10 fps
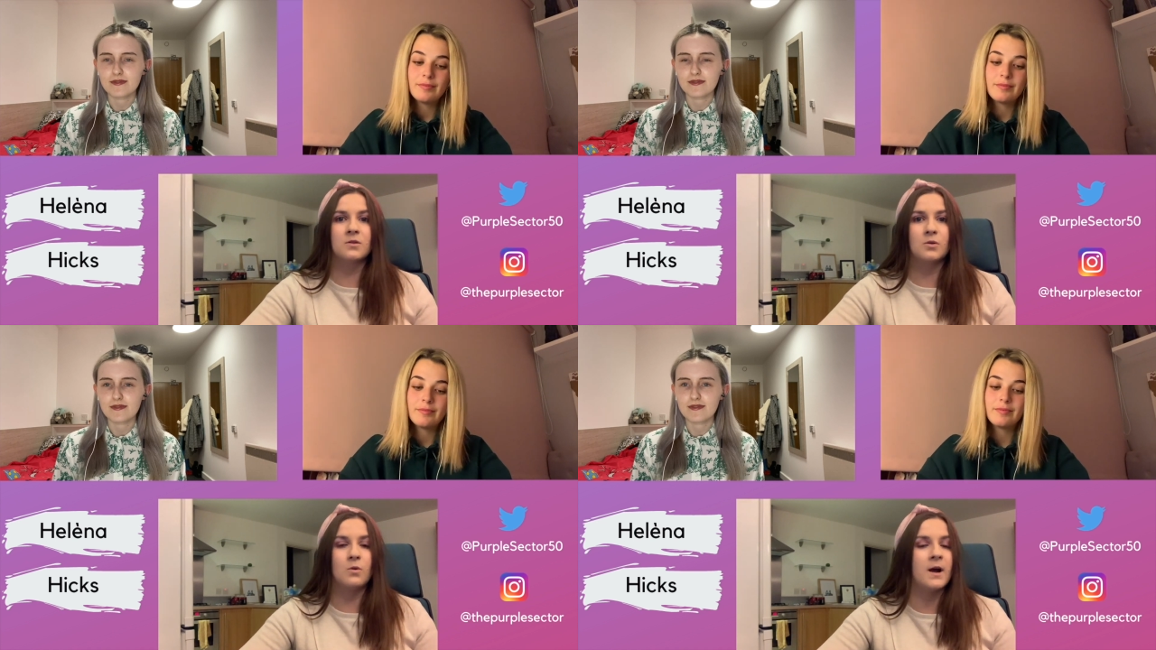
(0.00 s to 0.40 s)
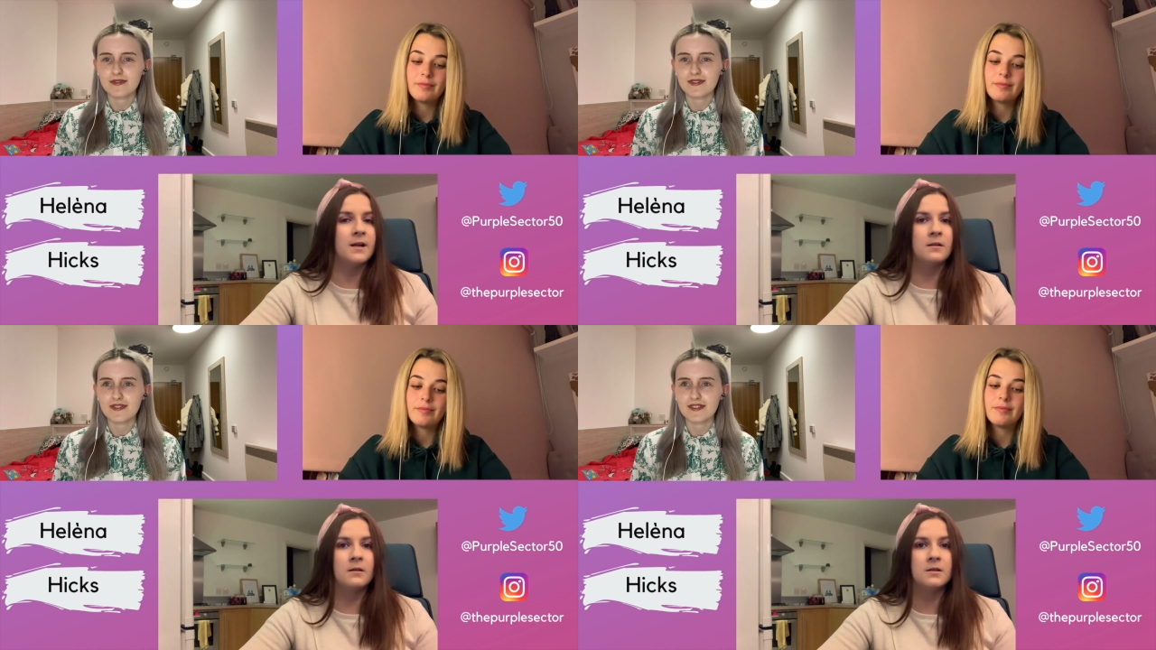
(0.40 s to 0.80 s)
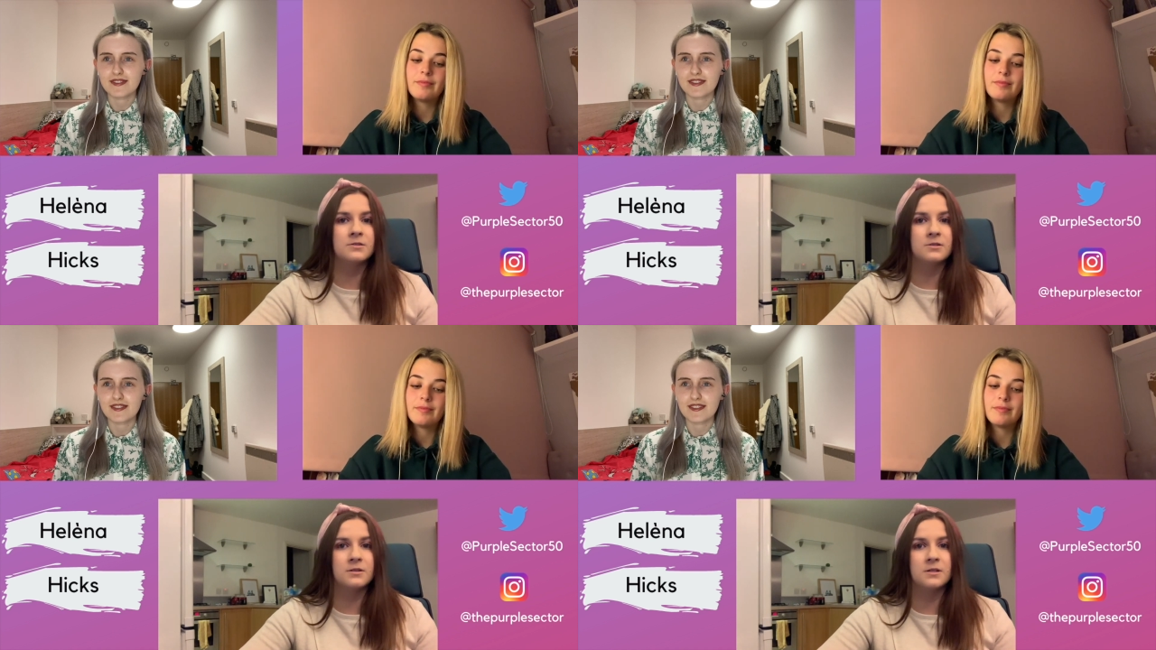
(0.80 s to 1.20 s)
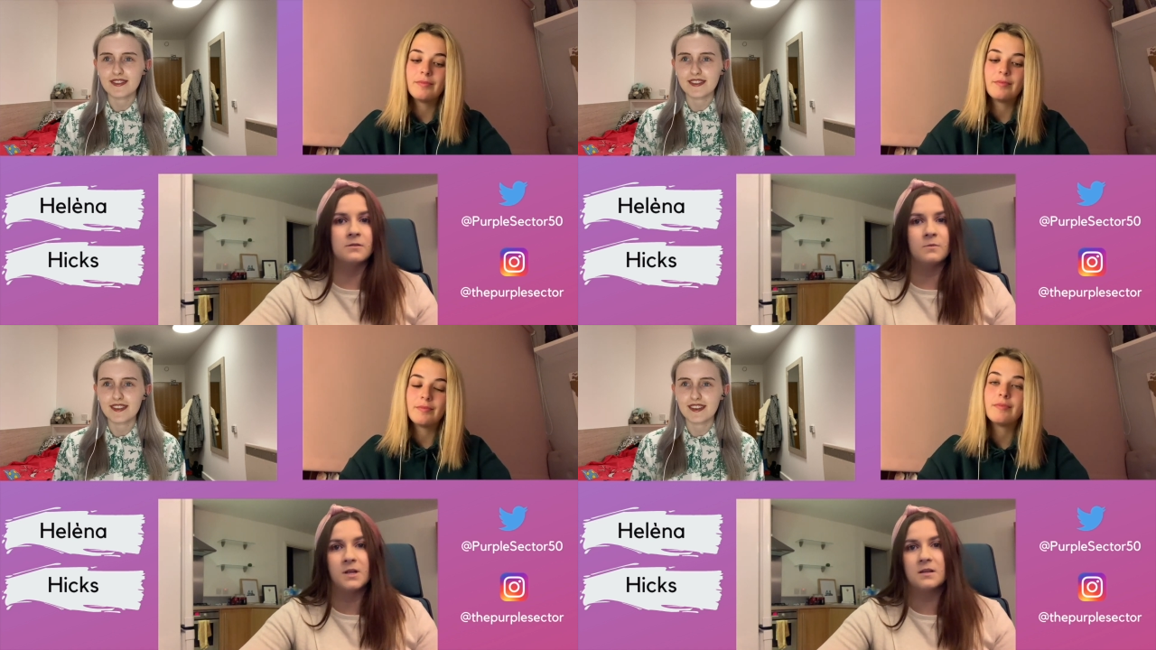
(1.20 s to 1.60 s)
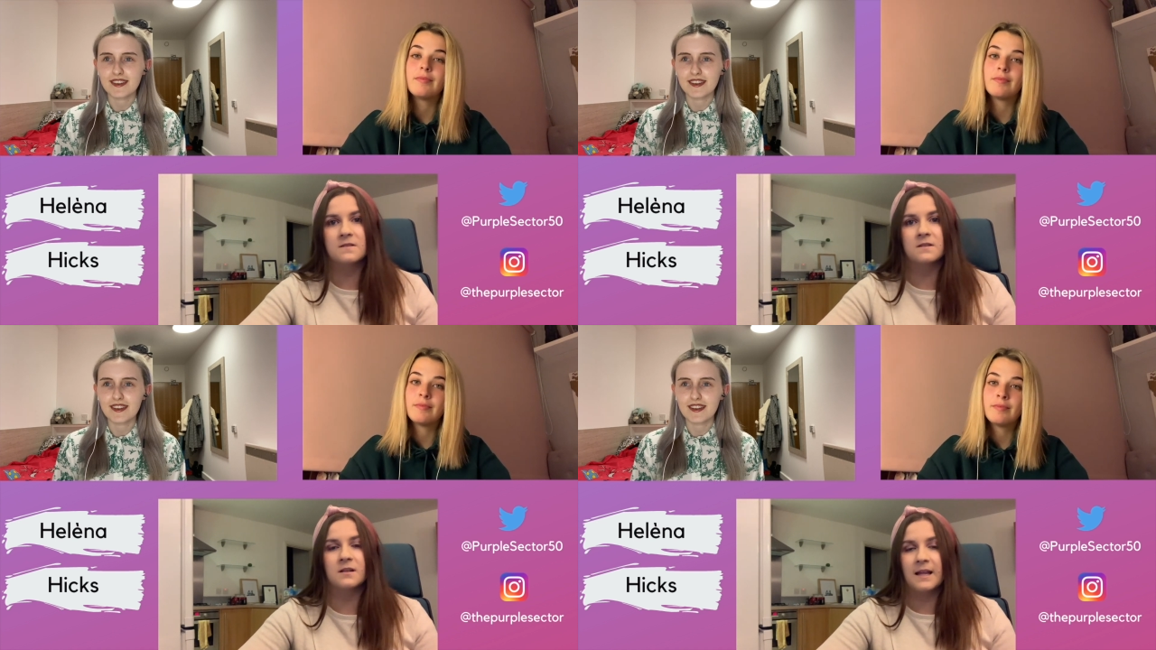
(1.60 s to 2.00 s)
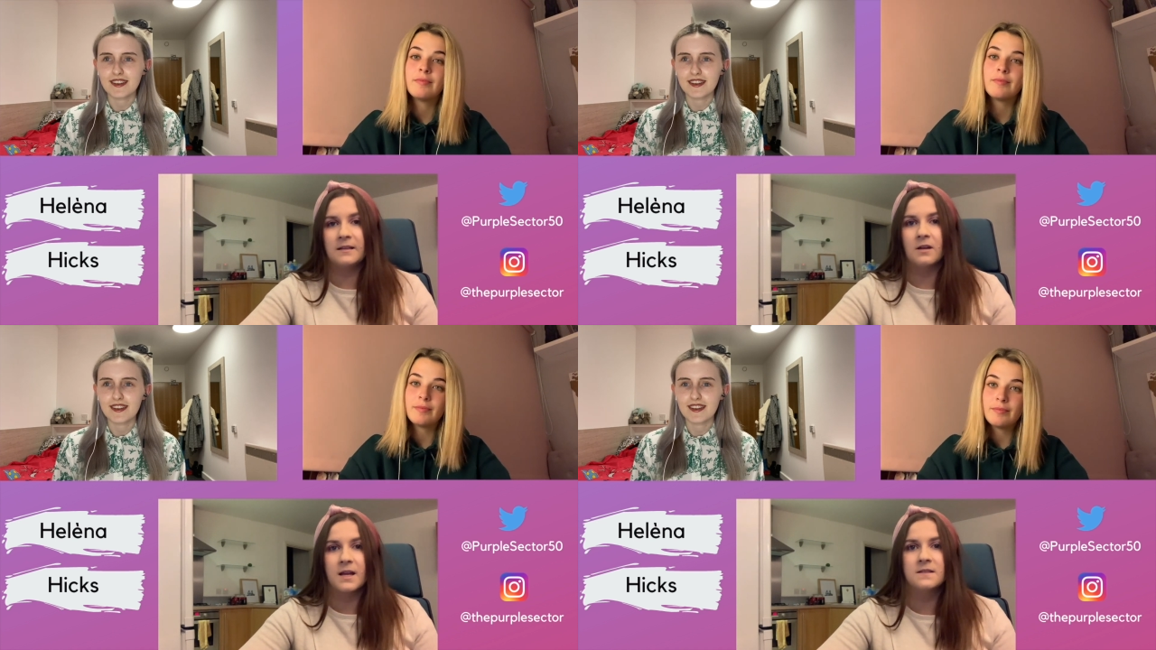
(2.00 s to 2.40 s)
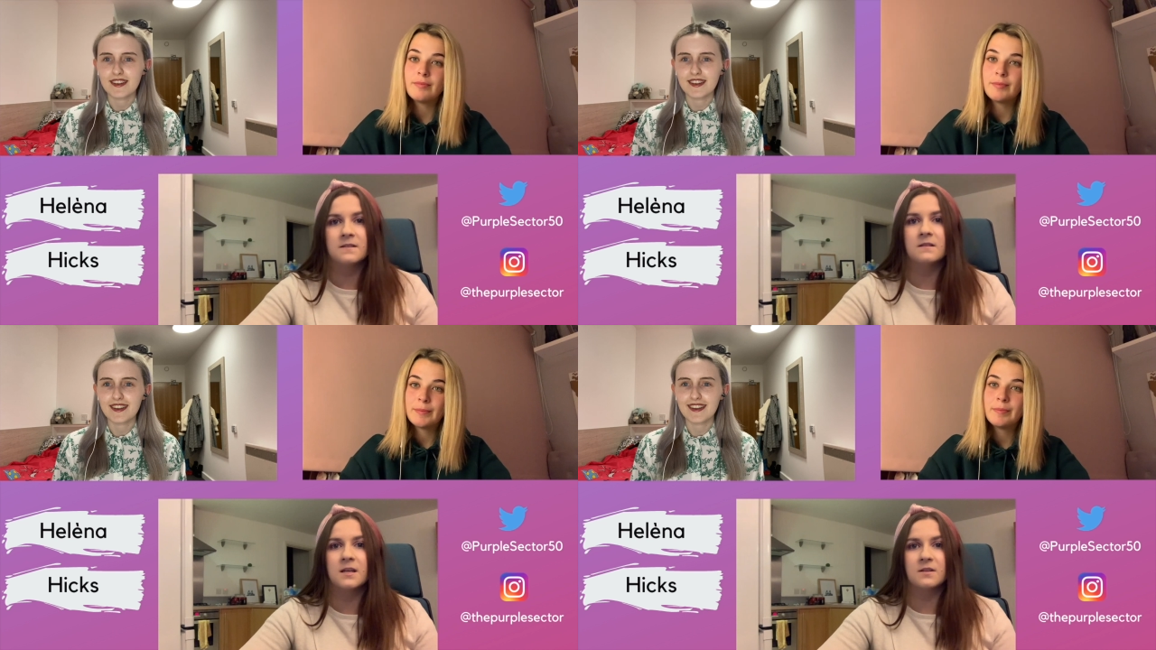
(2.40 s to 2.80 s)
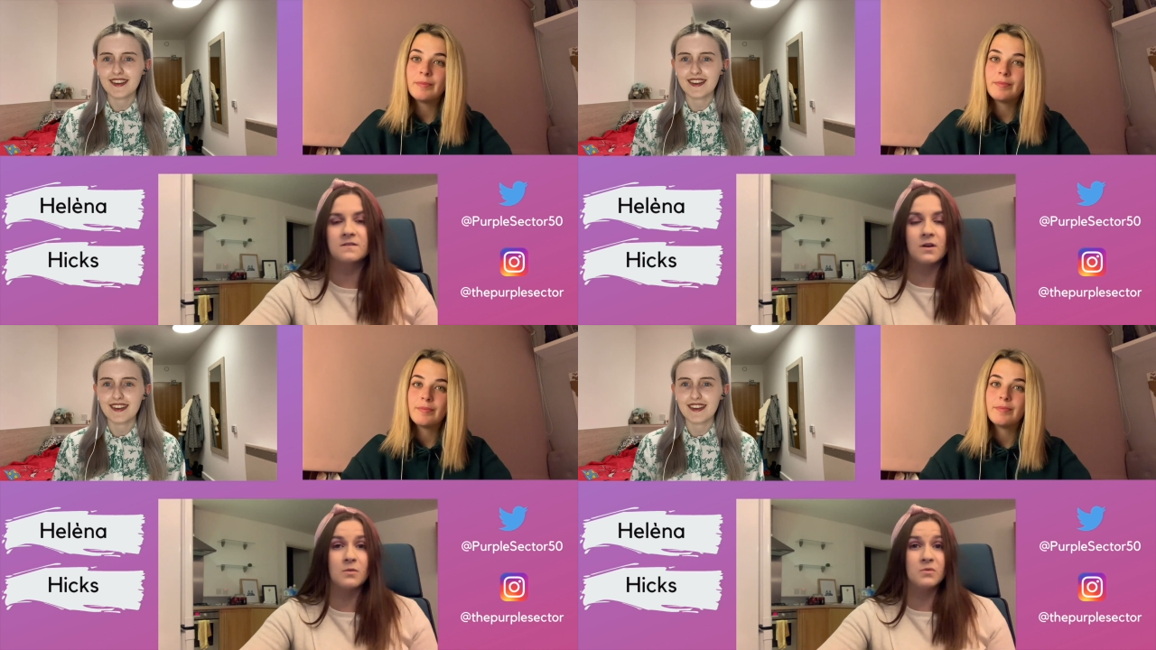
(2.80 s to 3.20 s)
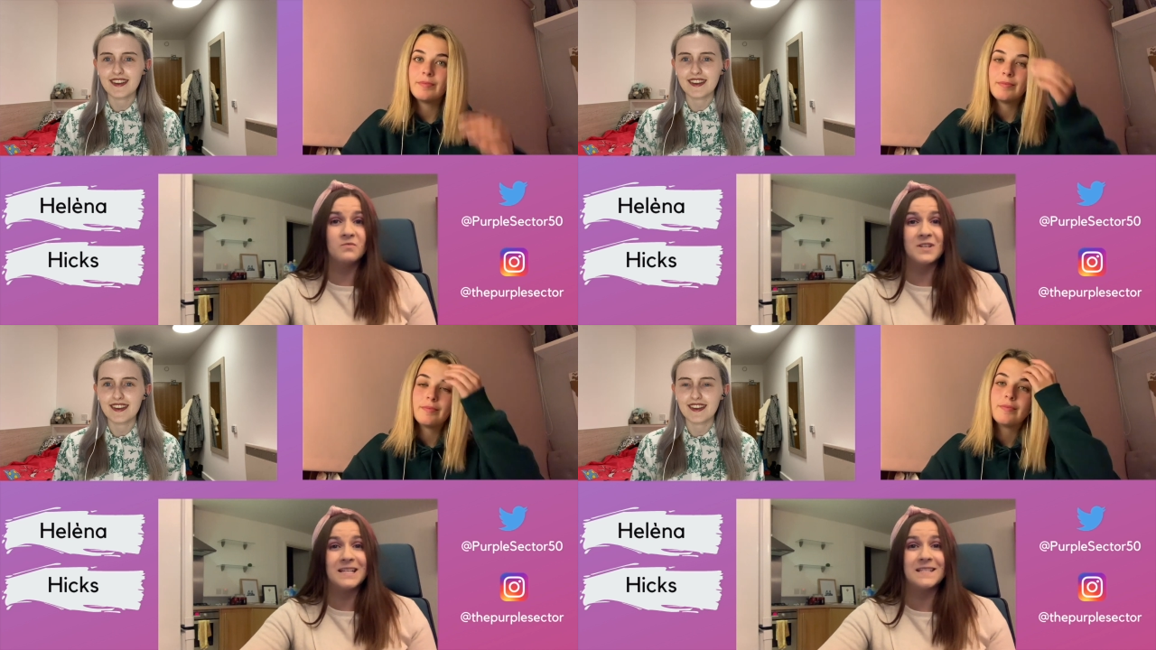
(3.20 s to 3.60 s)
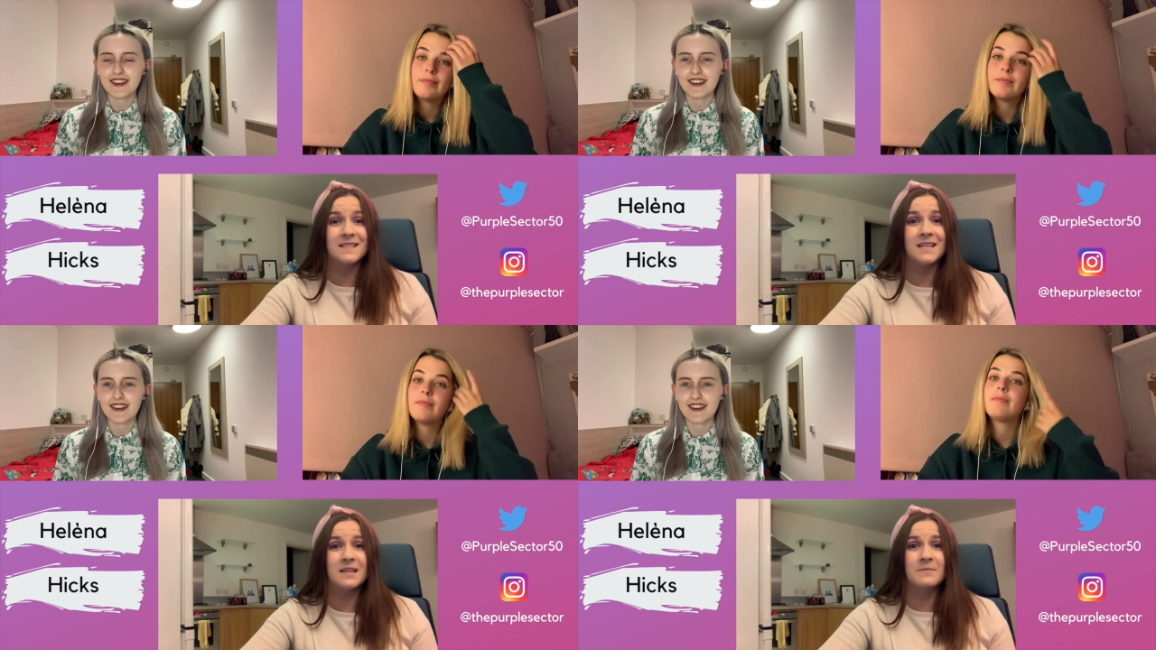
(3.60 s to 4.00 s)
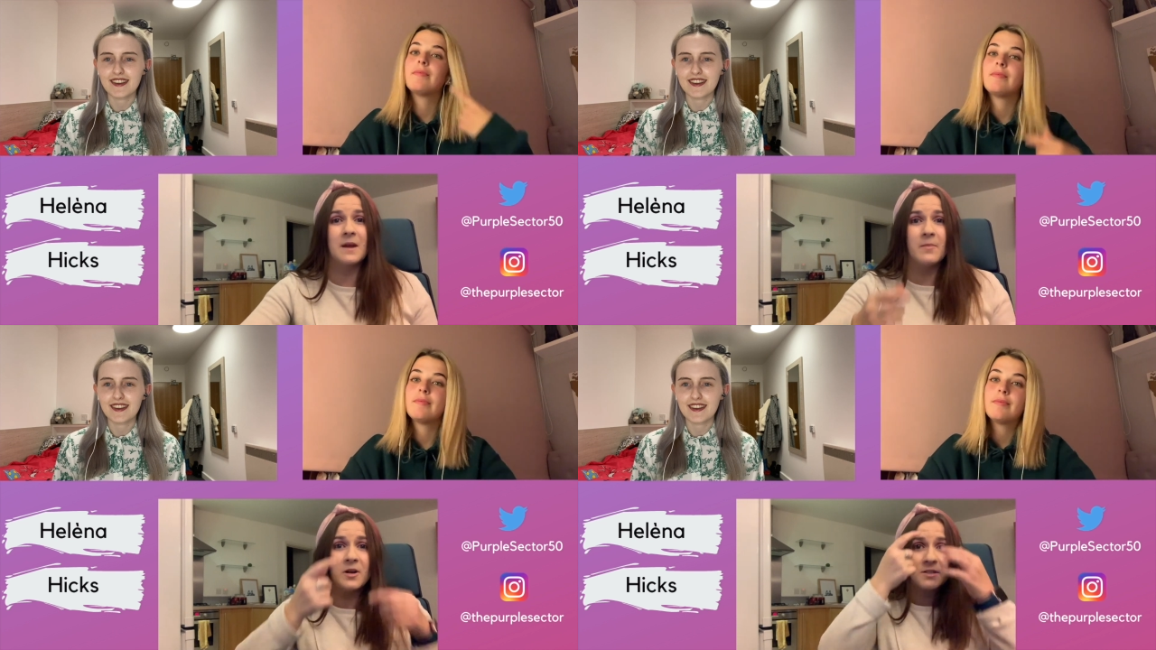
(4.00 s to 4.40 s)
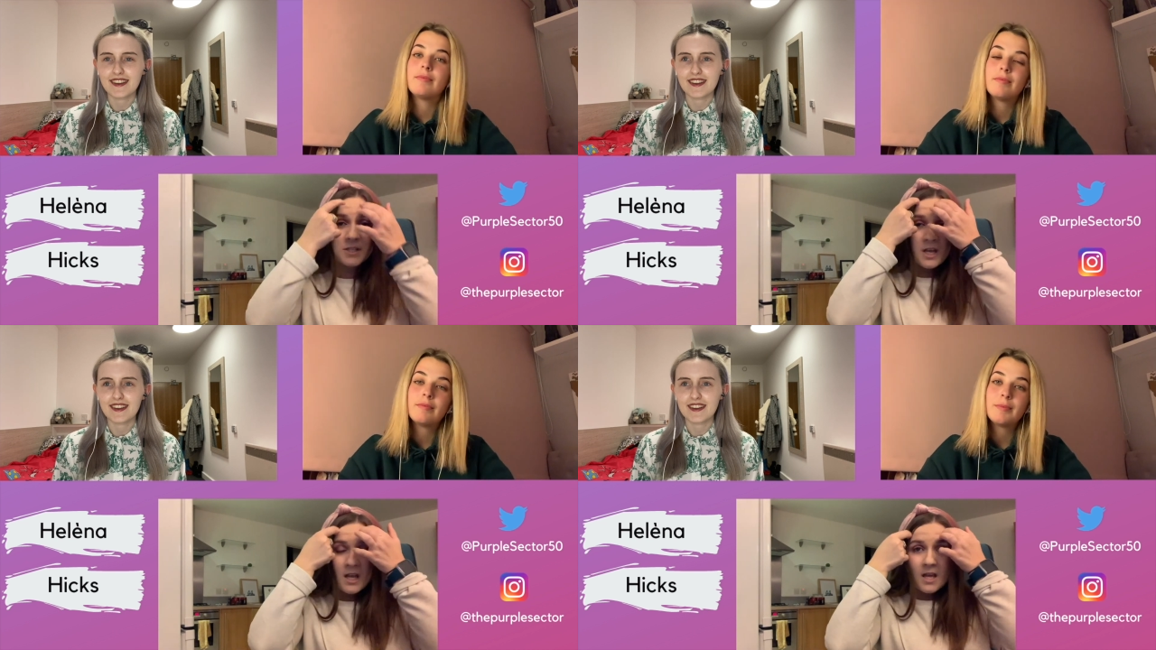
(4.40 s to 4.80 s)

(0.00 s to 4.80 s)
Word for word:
Speaker 1: quite a lot during the weeks and late nights and things, so I wouldn't really see him that much.